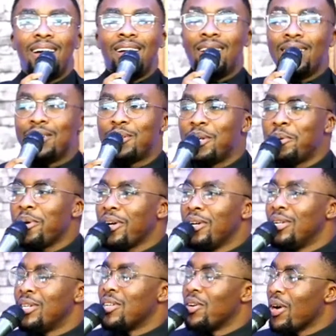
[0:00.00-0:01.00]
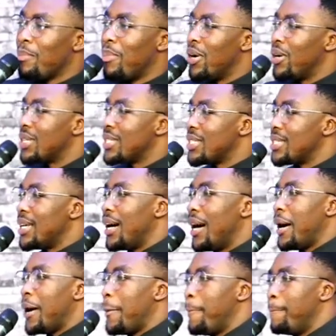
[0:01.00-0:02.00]
Today we're going to talk about
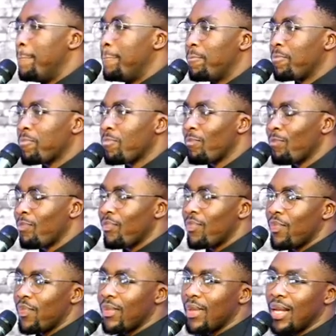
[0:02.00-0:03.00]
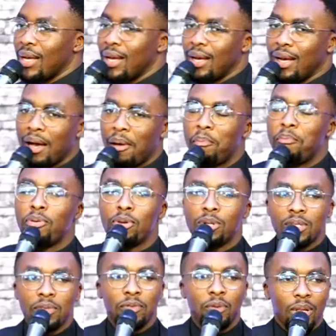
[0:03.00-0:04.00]
um, a
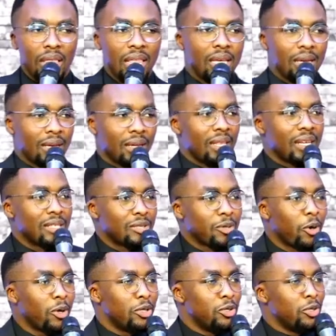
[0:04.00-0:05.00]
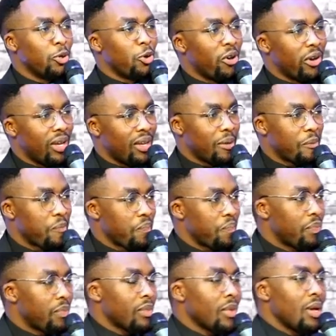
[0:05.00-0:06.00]
beautiful thing that is called joy.
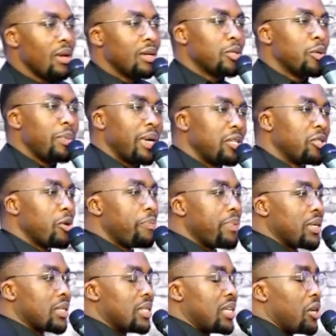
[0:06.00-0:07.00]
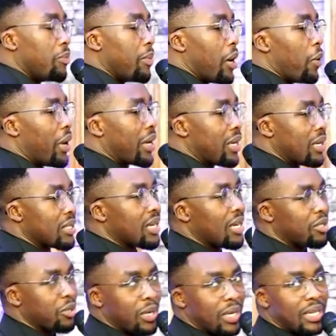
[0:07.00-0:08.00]
So, my topic today, or my working
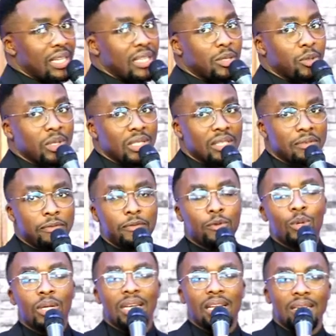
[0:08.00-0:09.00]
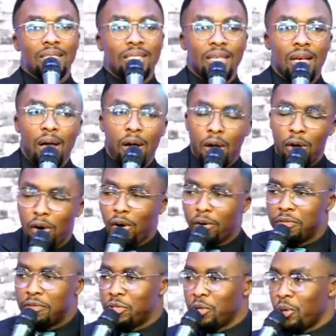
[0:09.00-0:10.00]
title at least, was the fullness
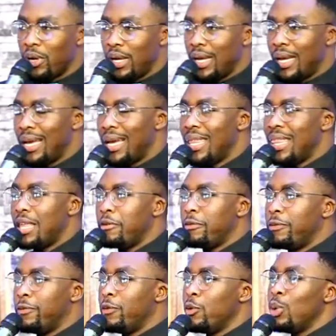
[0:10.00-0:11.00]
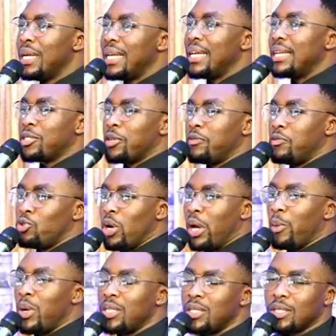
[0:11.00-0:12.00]
of joy the fullness of joy. I
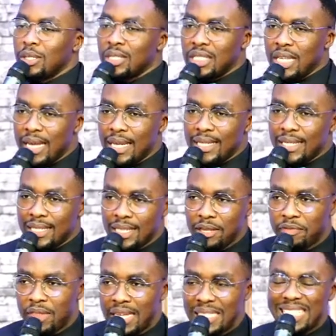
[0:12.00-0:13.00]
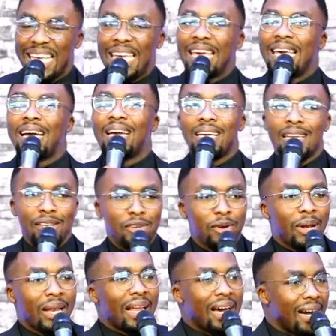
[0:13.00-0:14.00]
want you to say it as if there's air in your
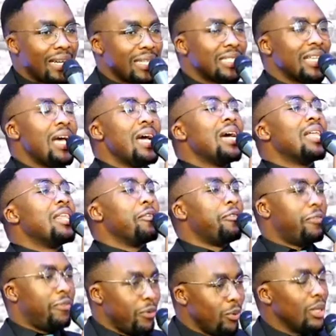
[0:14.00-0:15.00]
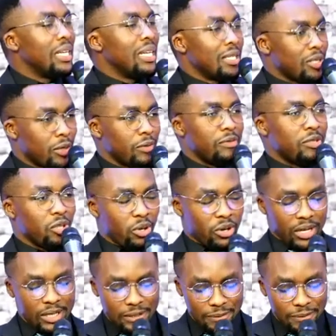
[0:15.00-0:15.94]
lungs, the fullness of joy.